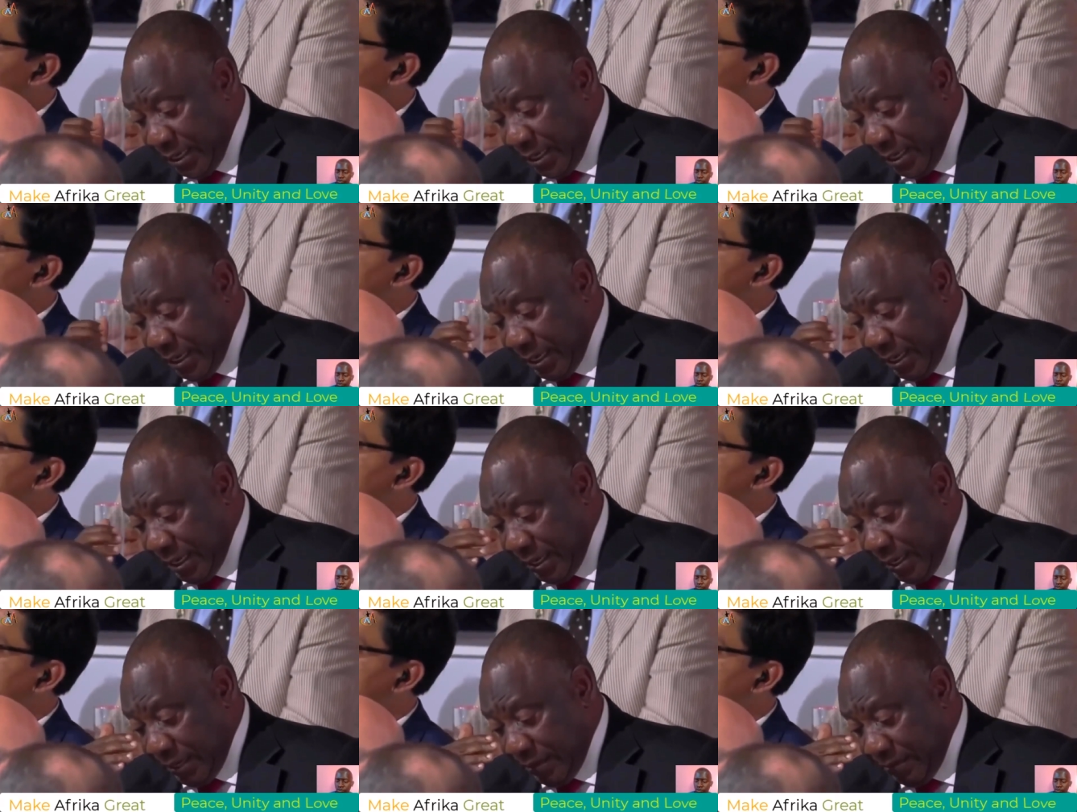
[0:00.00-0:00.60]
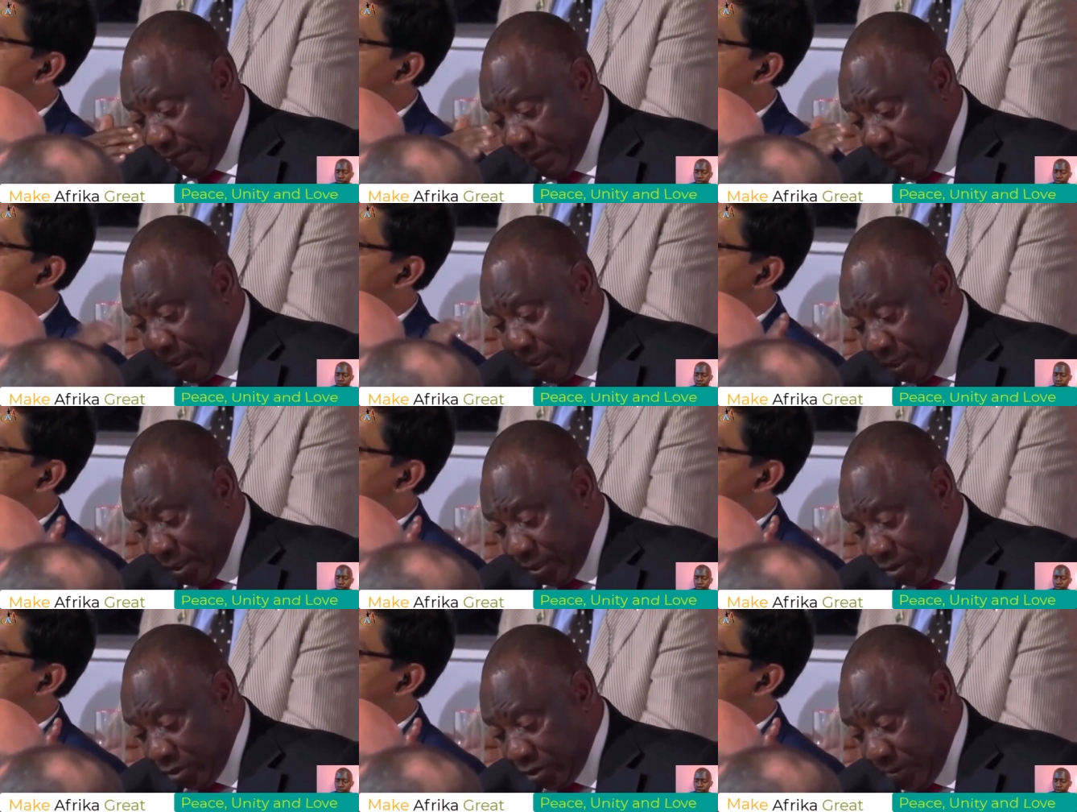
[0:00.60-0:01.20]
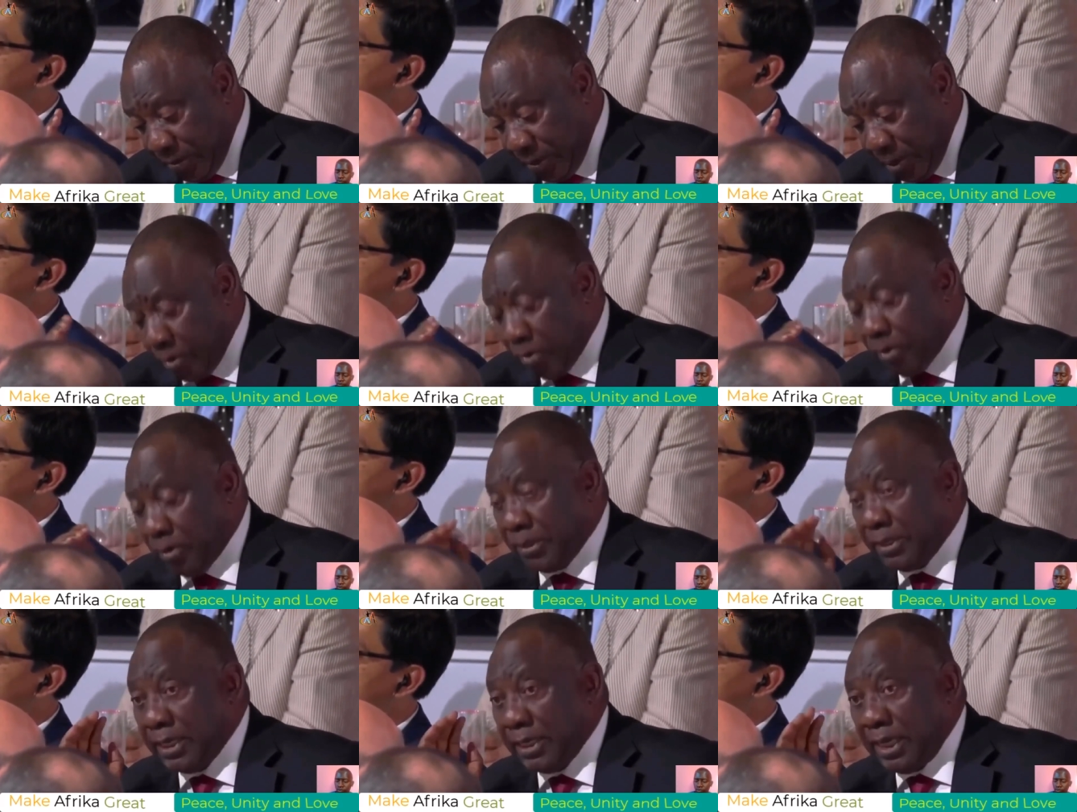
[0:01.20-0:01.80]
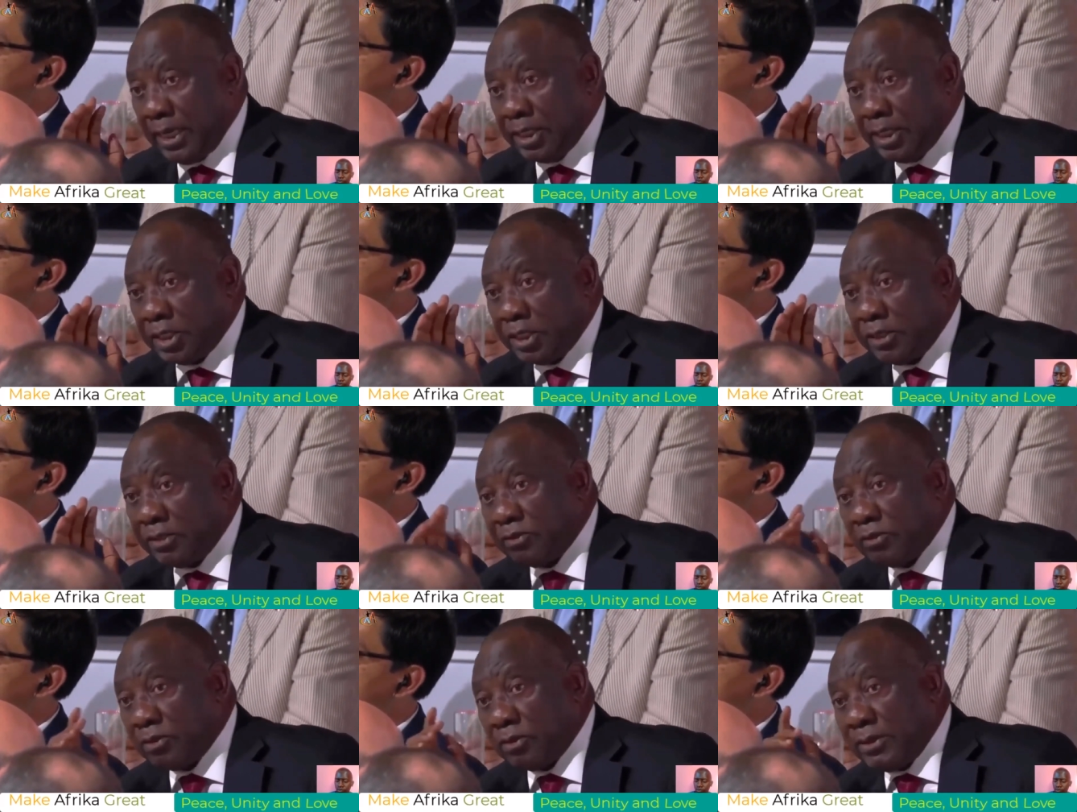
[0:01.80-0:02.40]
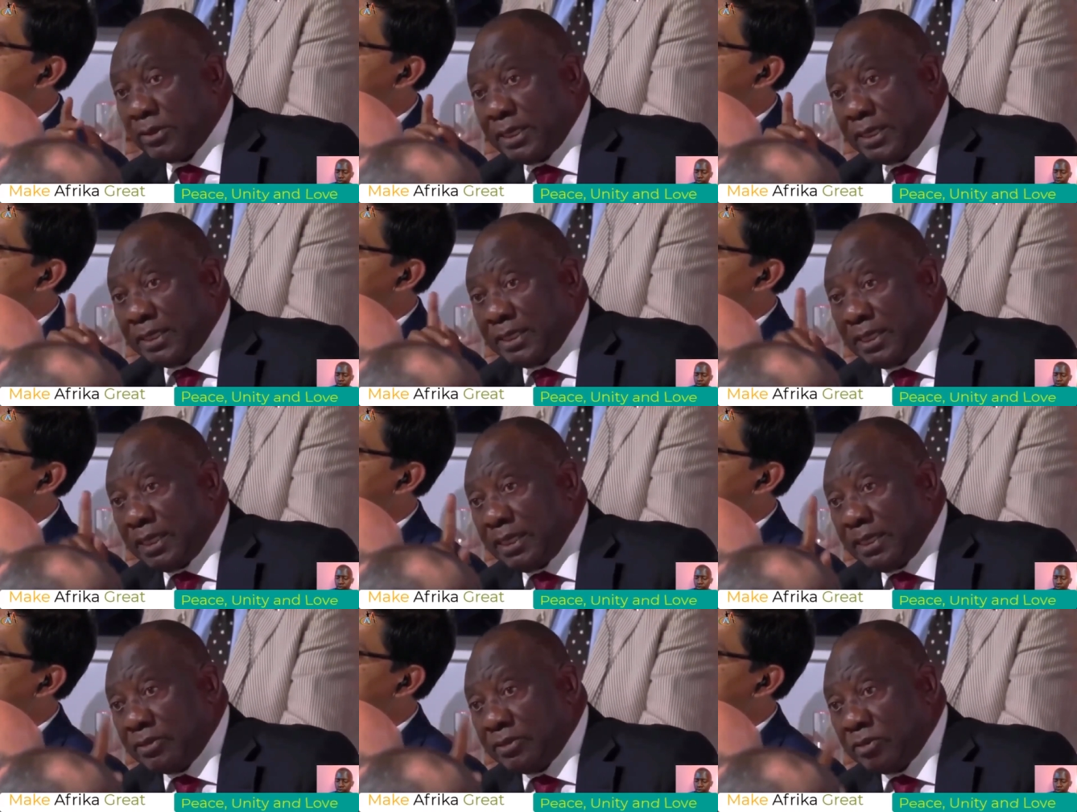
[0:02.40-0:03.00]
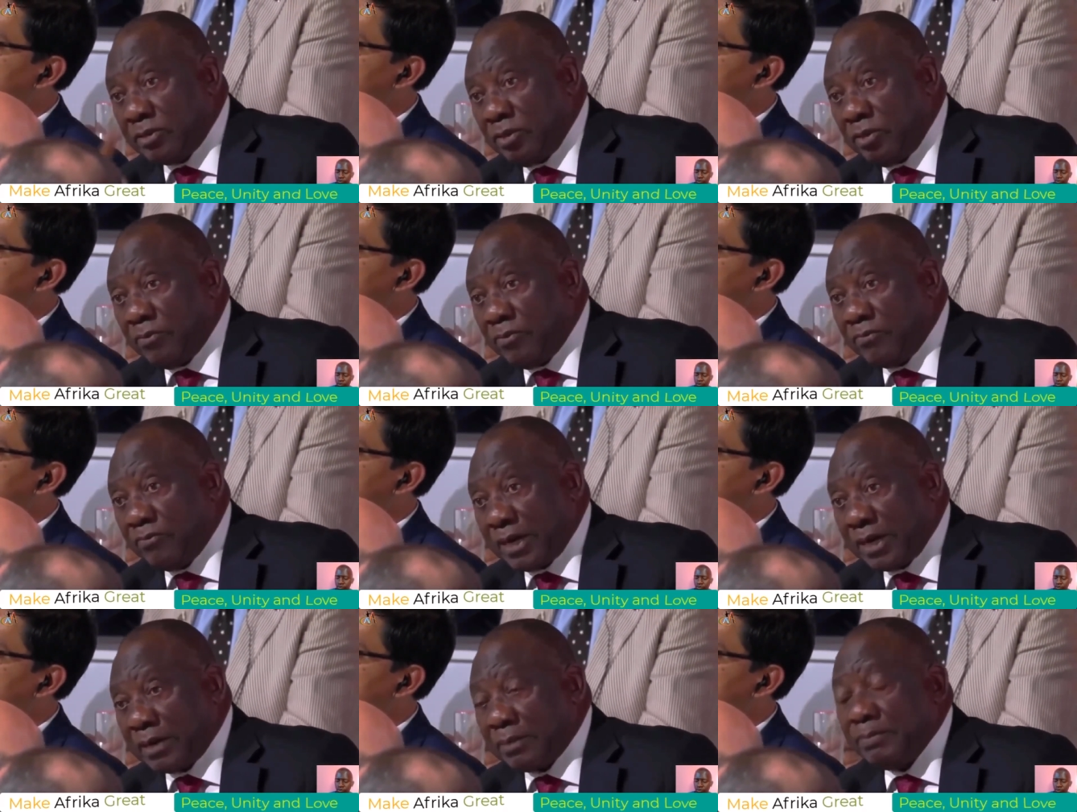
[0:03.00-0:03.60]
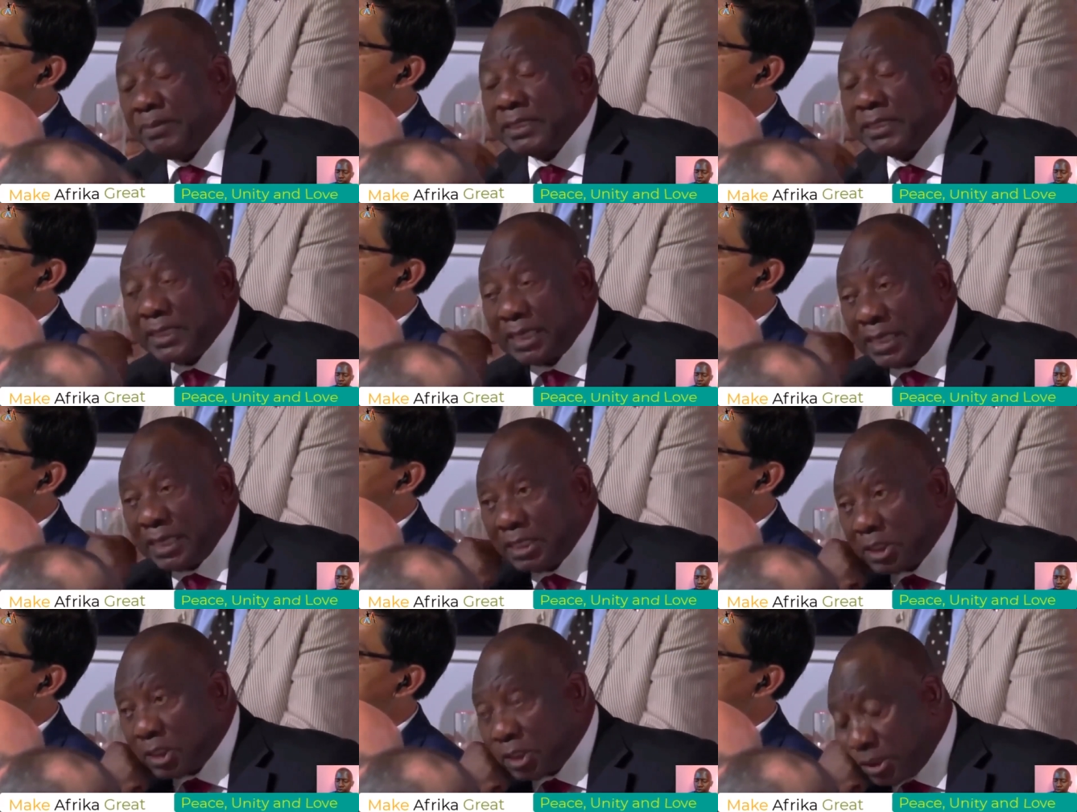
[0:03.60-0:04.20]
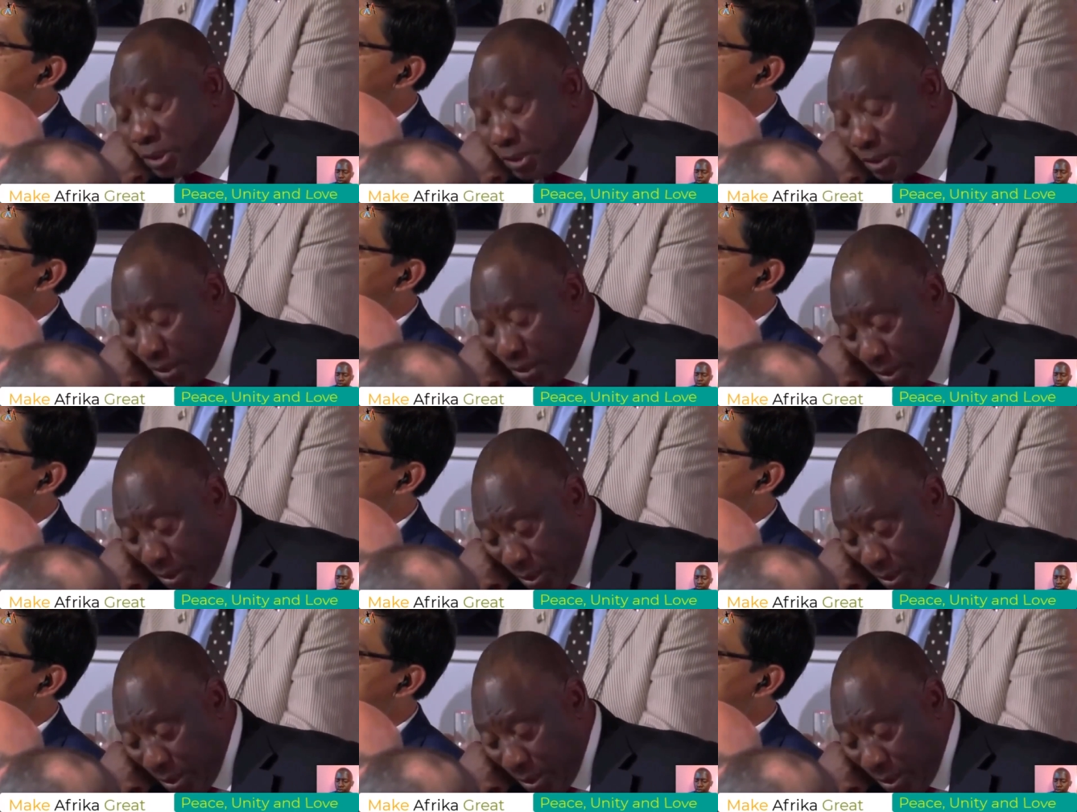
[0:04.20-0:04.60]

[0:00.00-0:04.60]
Uh, there needs to be coordination so that there is no fragmentation,